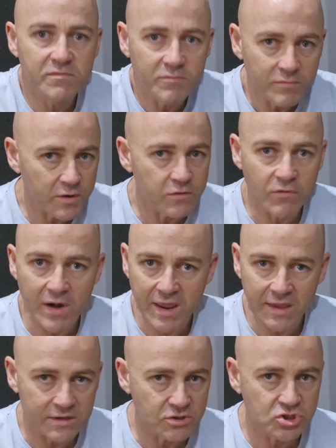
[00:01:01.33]

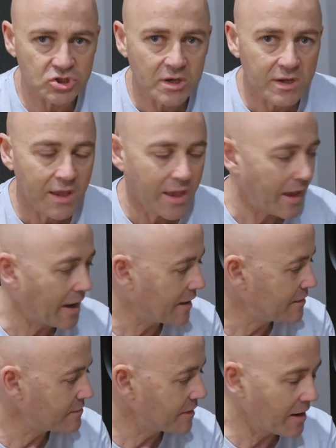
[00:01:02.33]
mid-range,
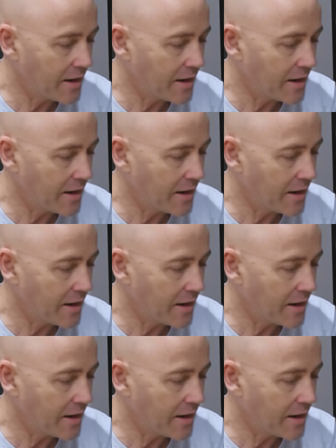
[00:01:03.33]
and